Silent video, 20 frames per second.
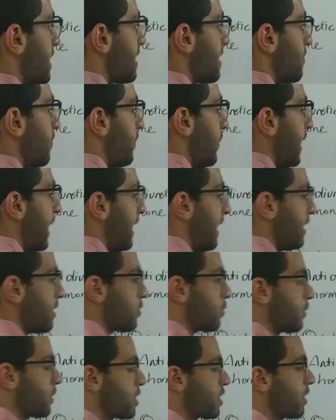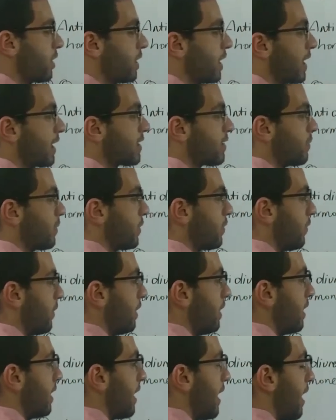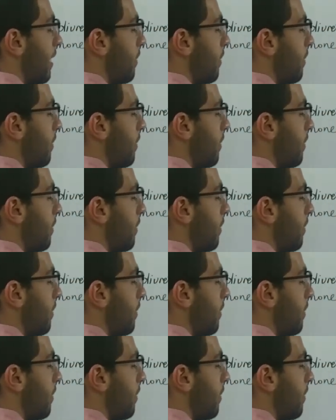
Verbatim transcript: this piece which connects between the